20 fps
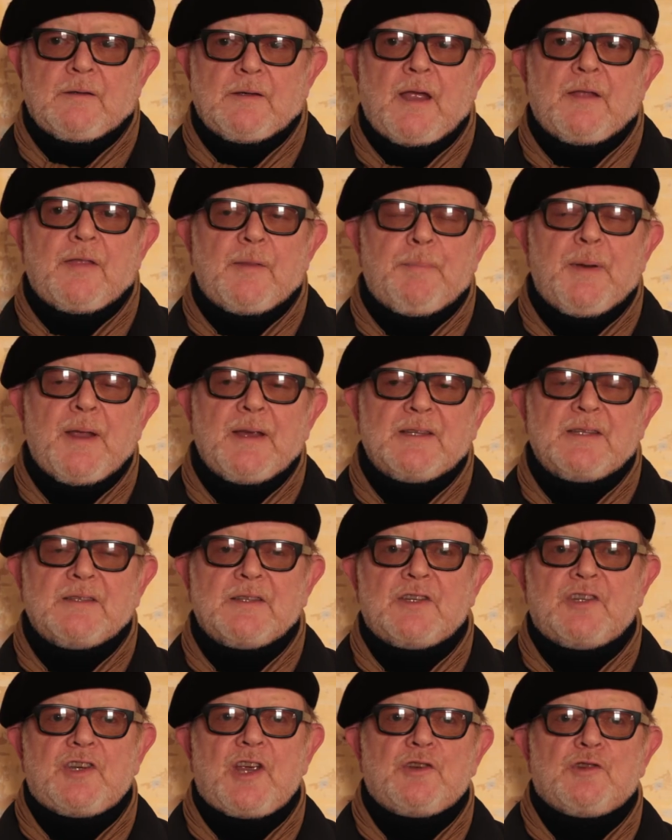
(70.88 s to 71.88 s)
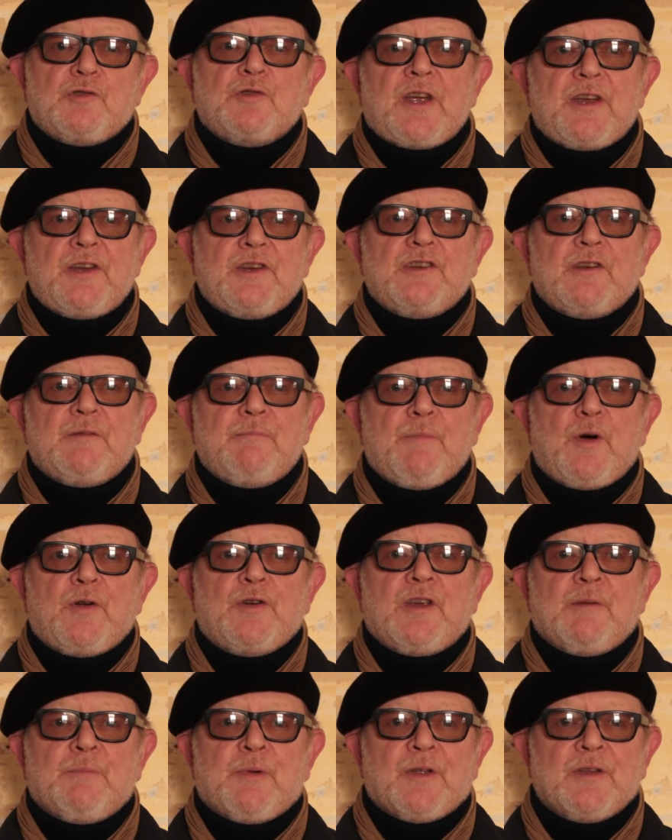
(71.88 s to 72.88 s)
Yeah, the place is a scheduled ancient
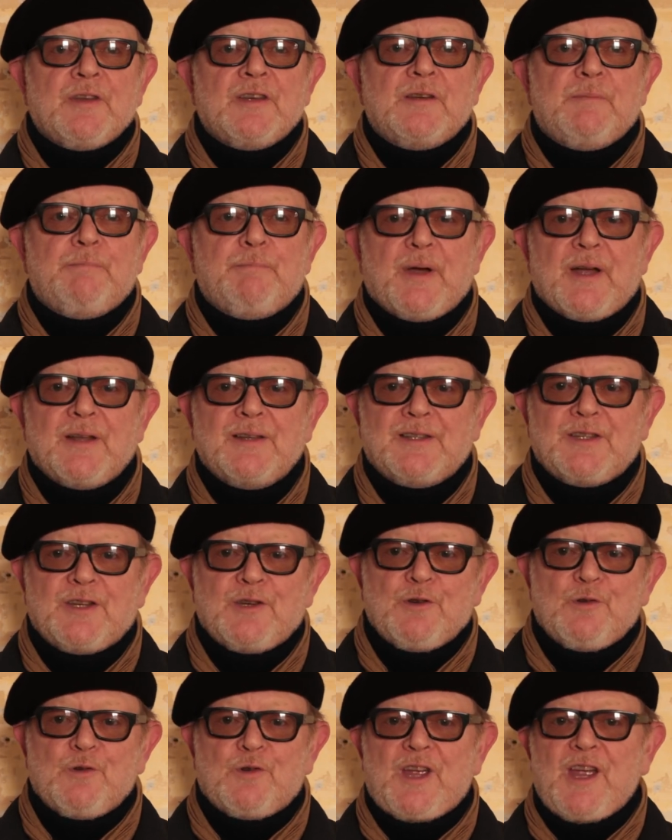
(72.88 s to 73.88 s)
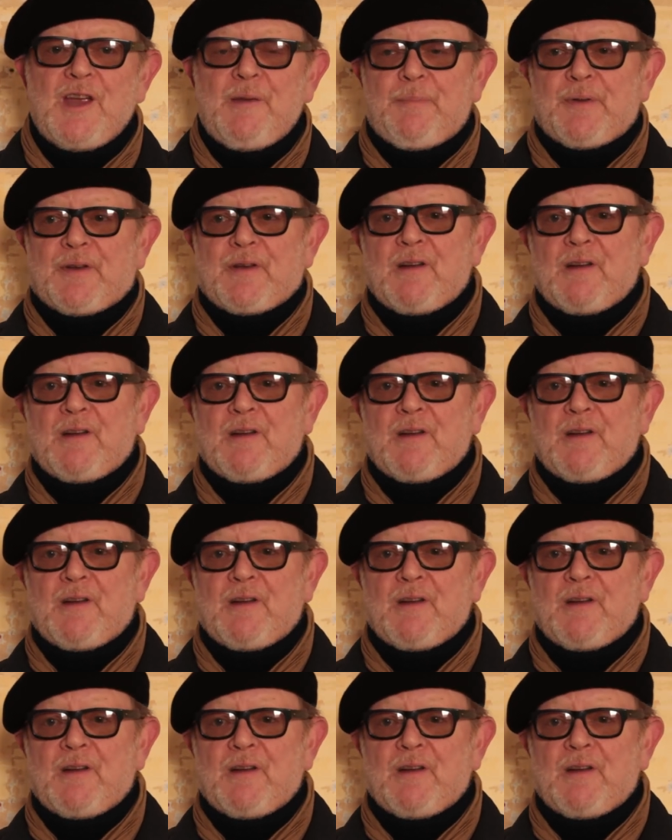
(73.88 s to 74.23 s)
monument, but to keep it